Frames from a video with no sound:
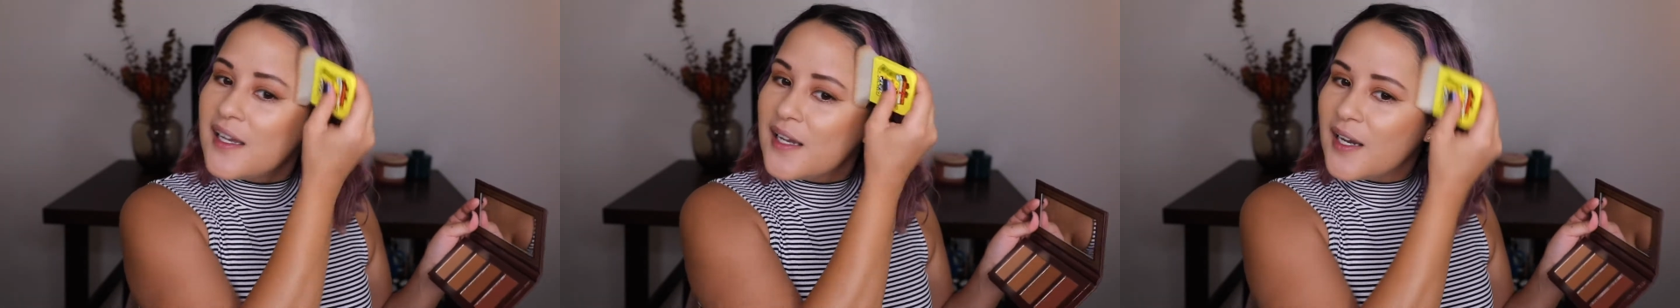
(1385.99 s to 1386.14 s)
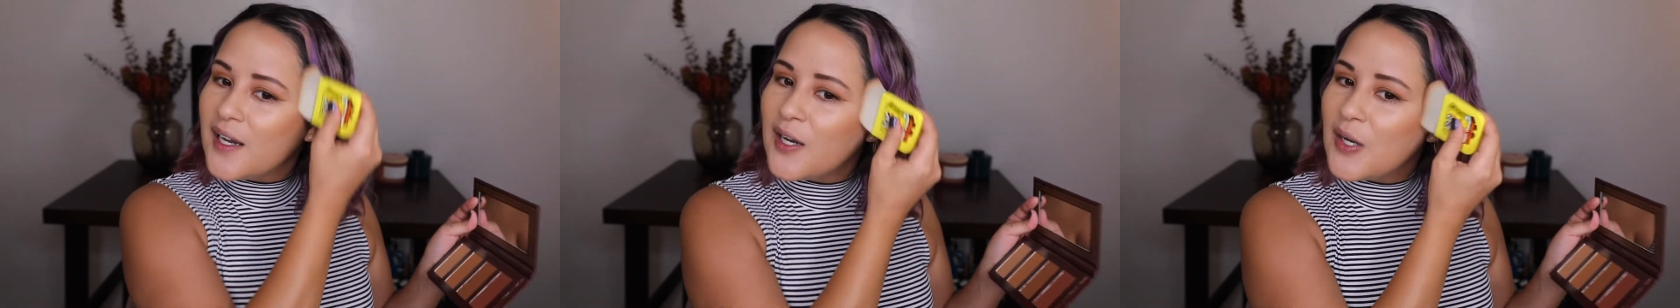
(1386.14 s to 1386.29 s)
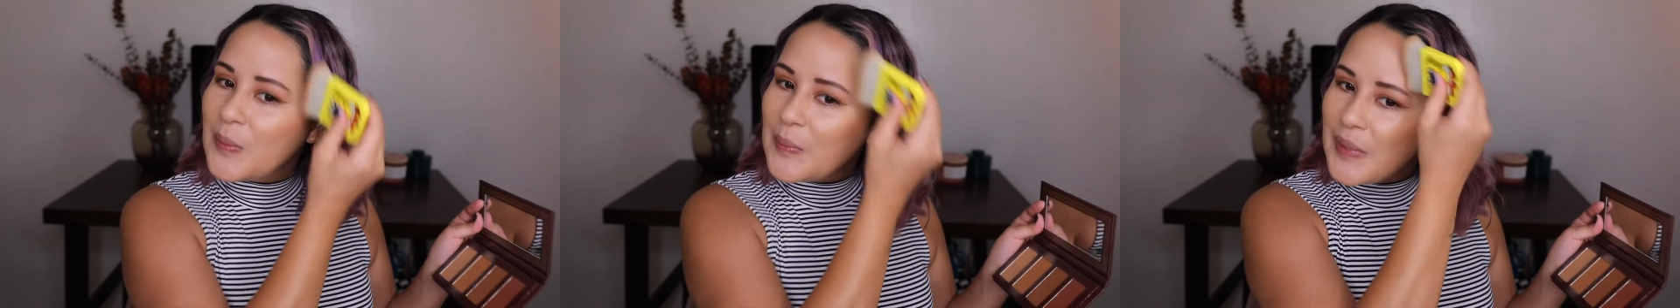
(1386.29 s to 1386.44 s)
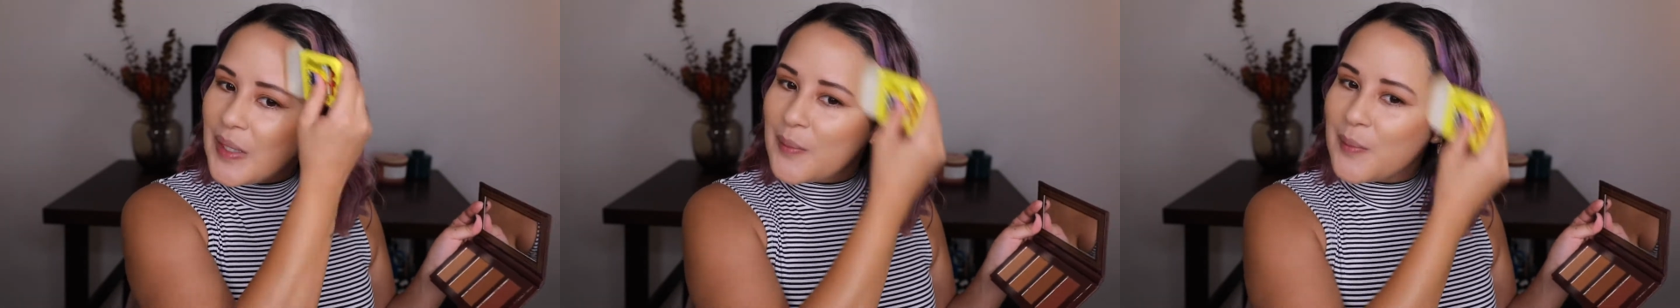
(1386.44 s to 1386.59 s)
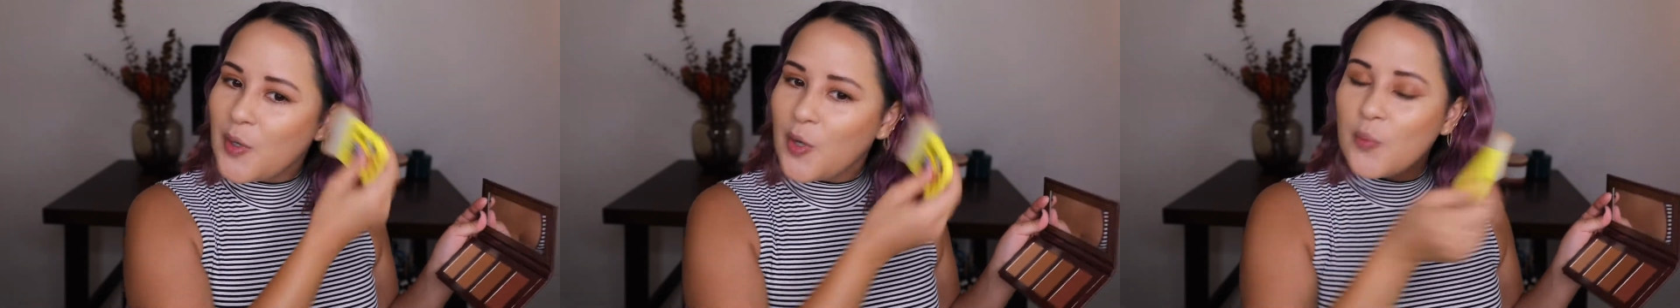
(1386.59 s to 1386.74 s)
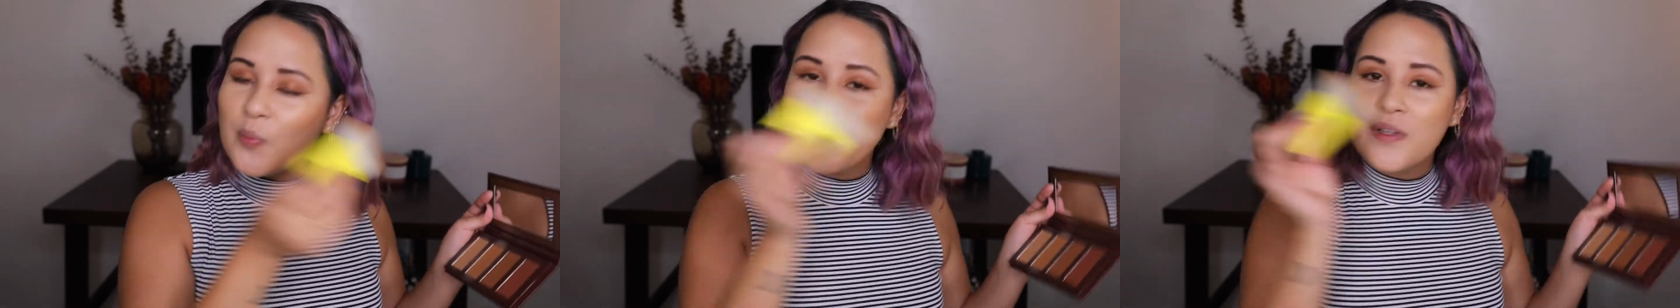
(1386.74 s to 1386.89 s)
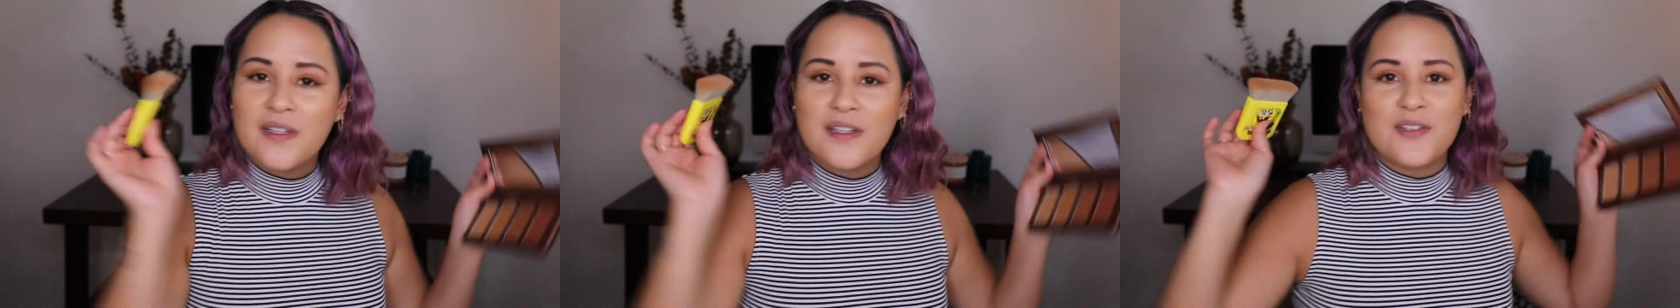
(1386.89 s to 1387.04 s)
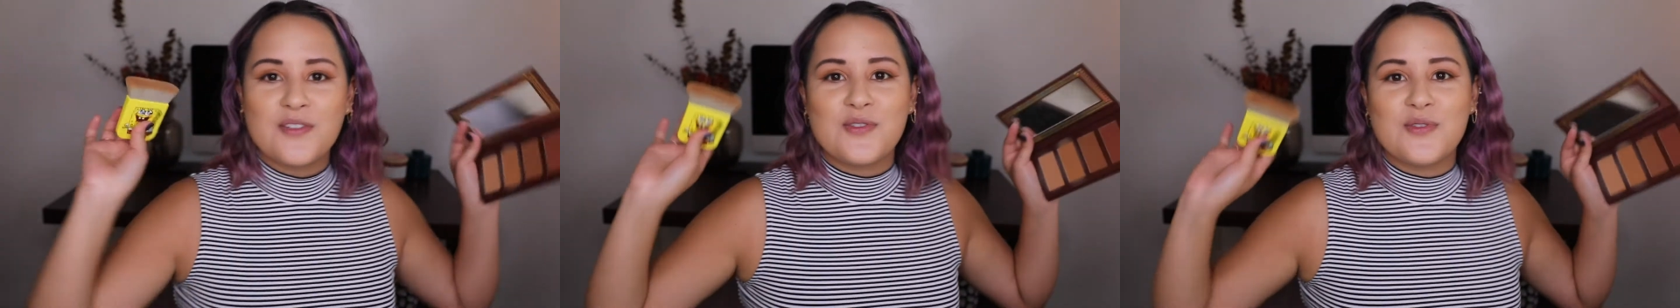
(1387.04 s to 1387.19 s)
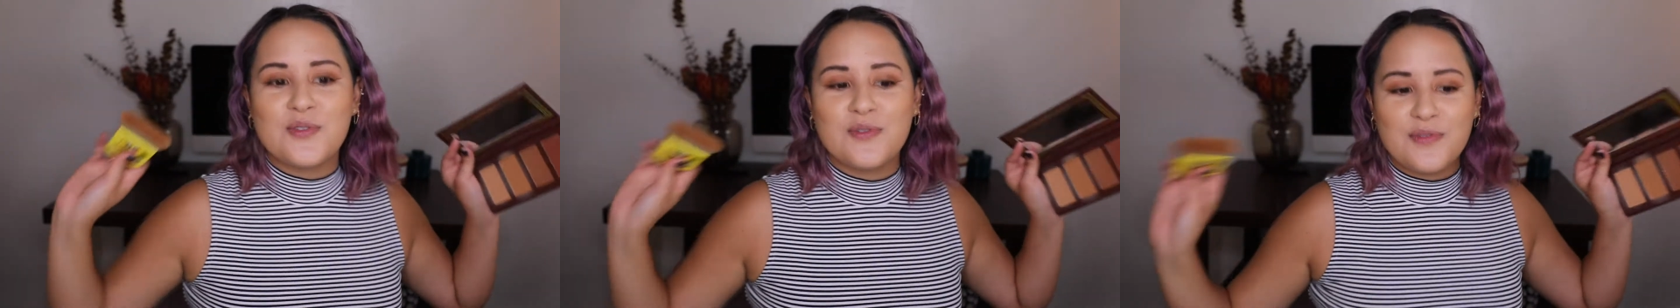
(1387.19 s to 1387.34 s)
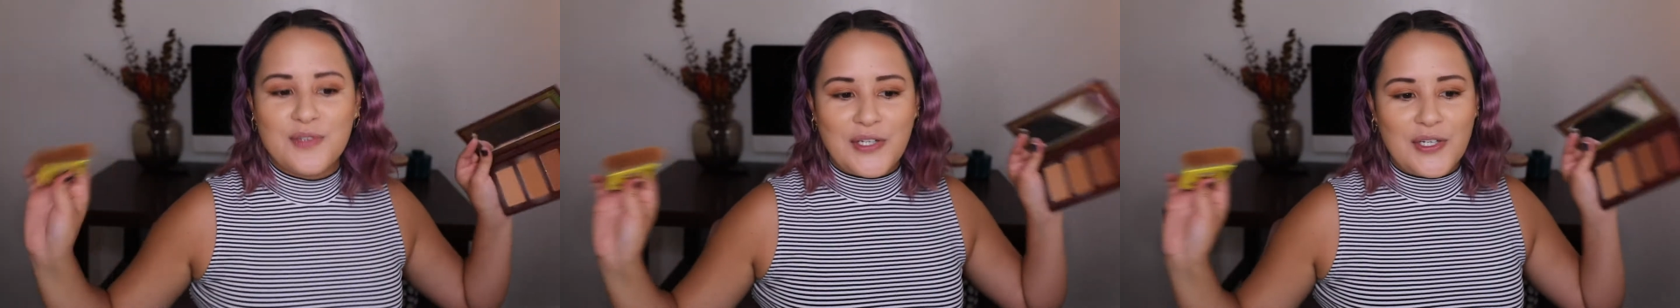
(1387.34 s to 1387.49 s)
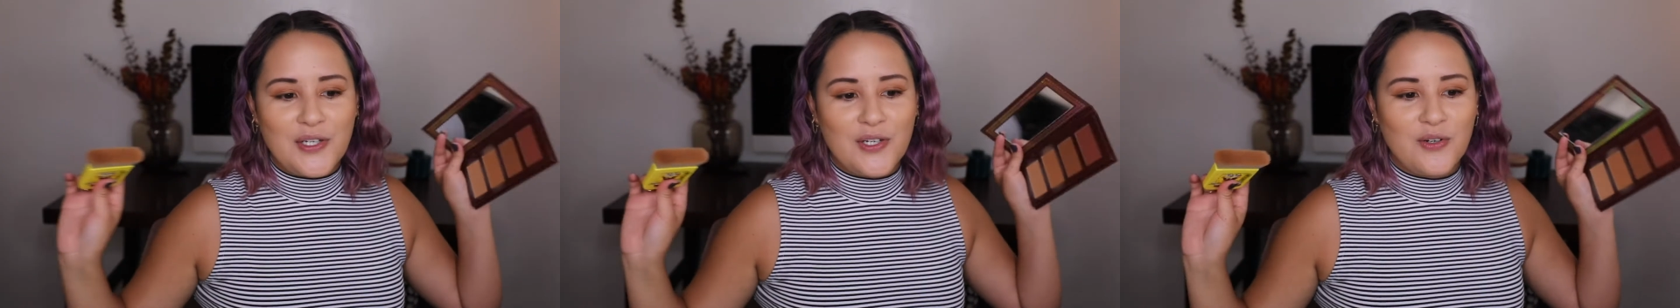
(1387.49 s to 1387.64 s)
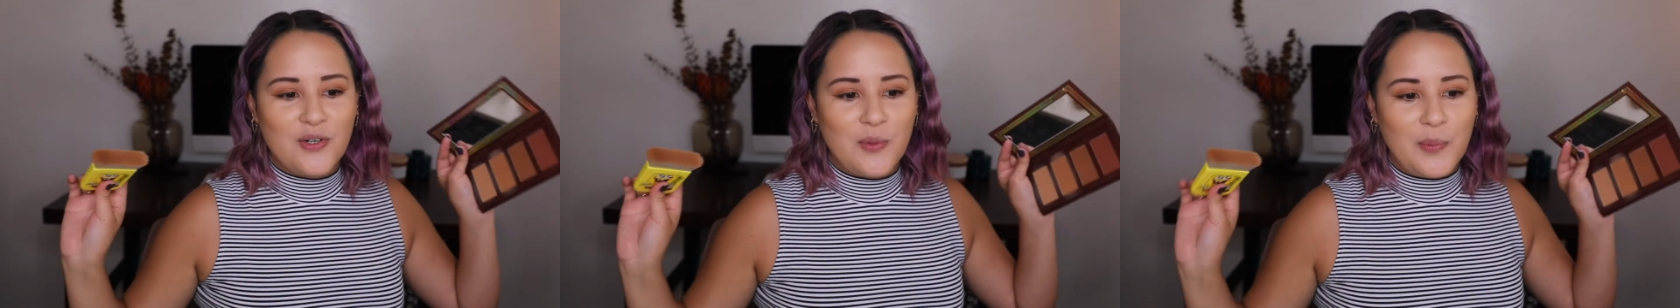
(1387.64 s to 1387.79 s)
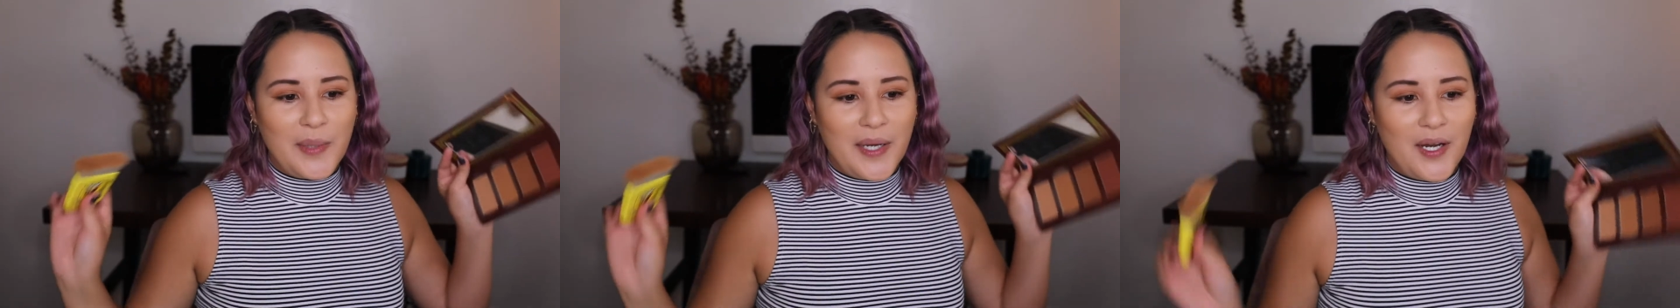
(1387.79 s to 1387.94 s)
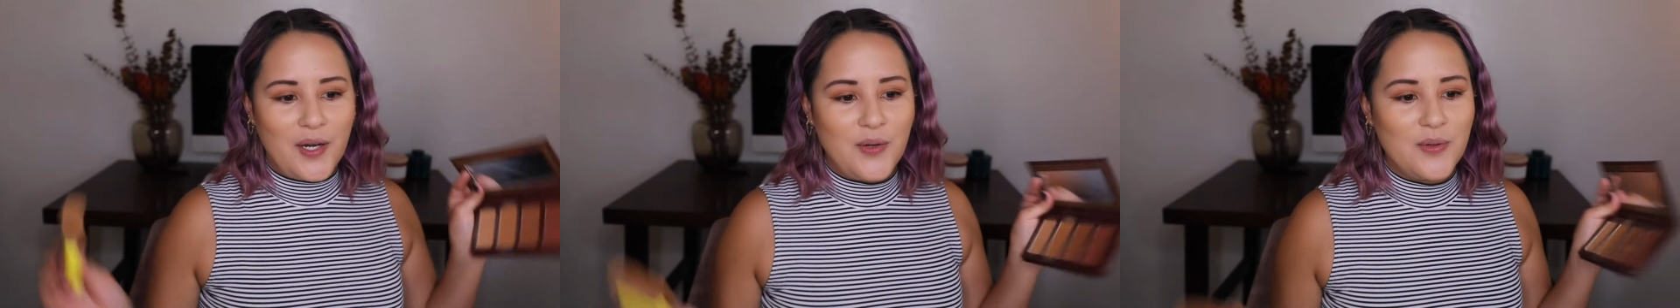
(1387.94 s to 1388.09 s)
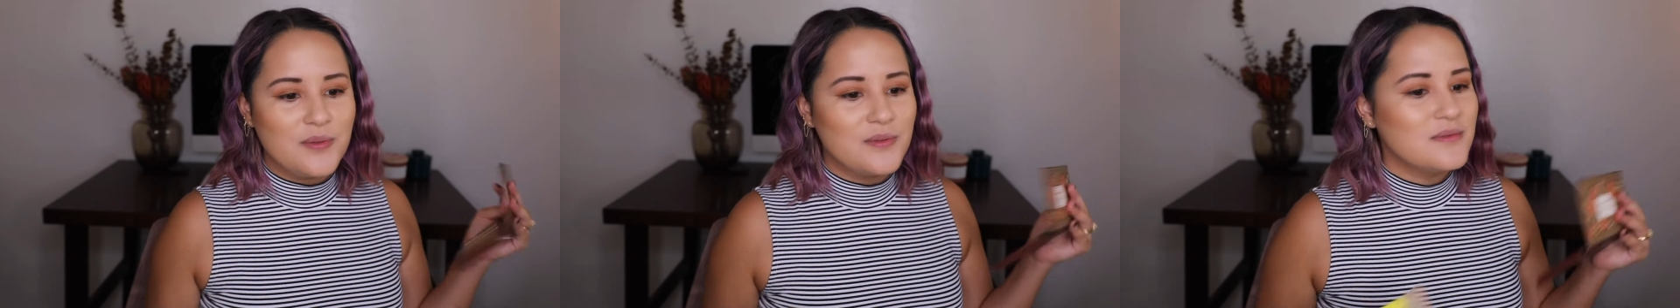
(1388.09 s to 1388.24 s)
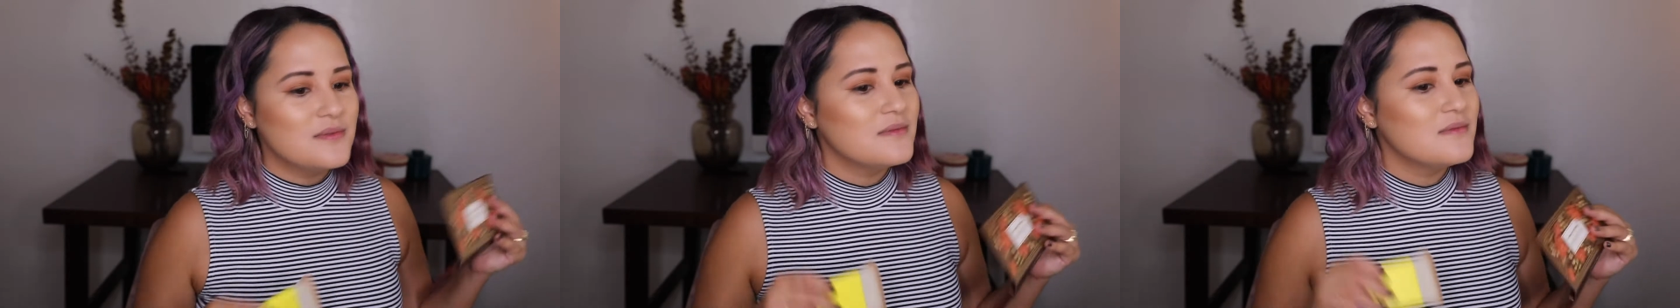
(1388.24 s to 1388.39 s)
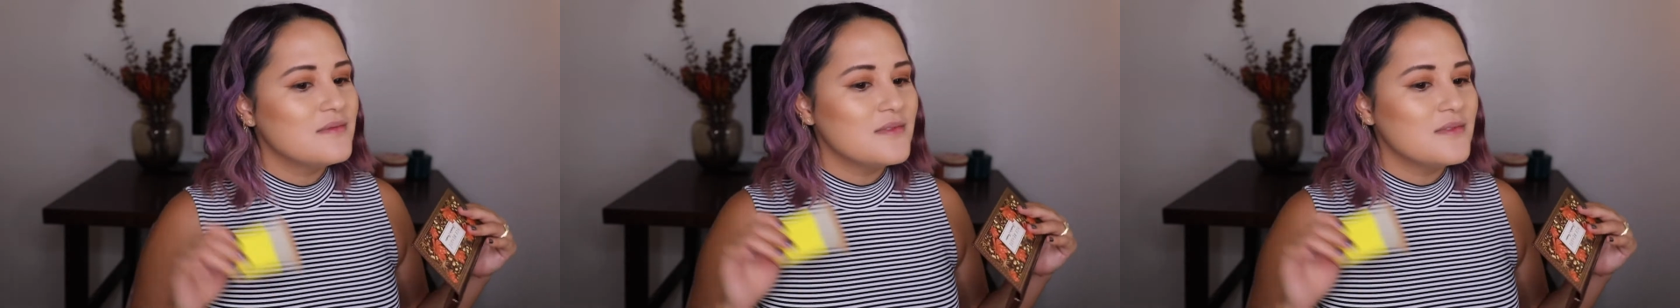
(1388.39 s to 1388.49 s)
I'm hoping to do a video about